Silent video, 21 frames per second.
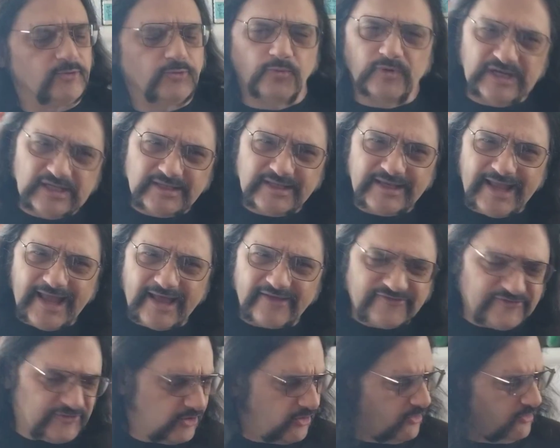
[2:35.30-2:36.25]
Really,
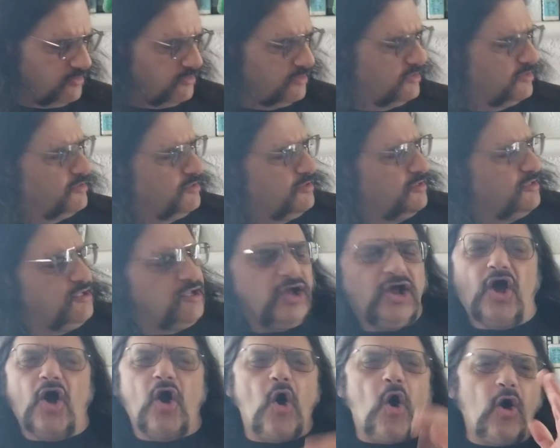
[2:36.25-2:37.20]
asshole?
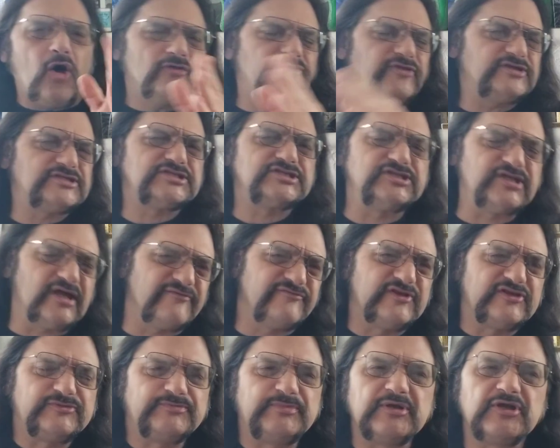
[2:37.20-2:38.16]
All this stuff
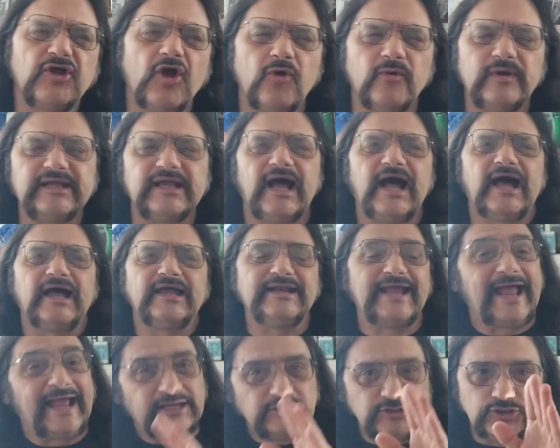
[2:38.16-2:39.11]
that's been going on,
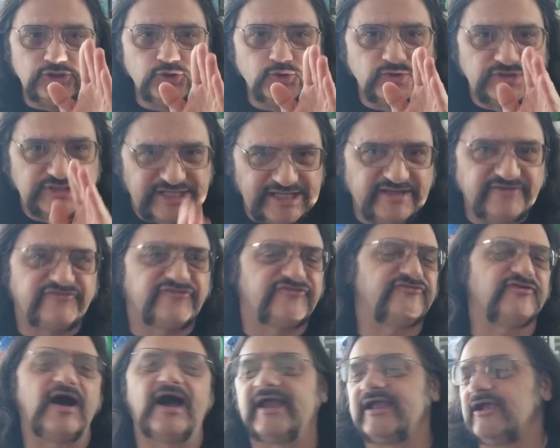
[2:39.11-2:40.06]
and you did
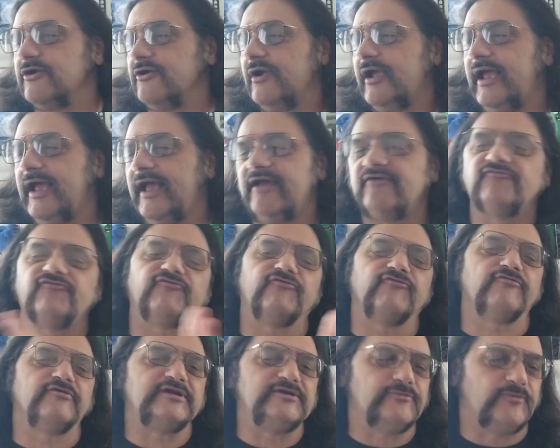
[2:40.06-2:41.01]
fire
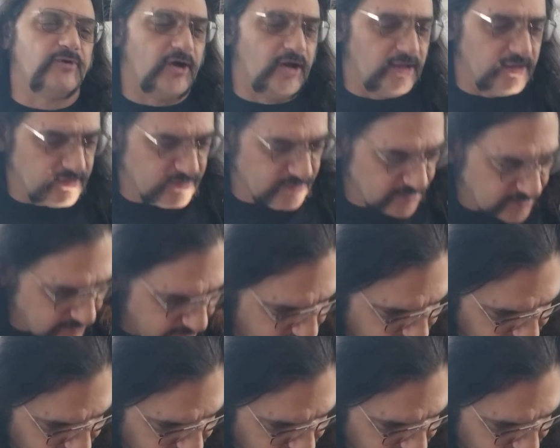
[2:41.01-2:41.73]
everyone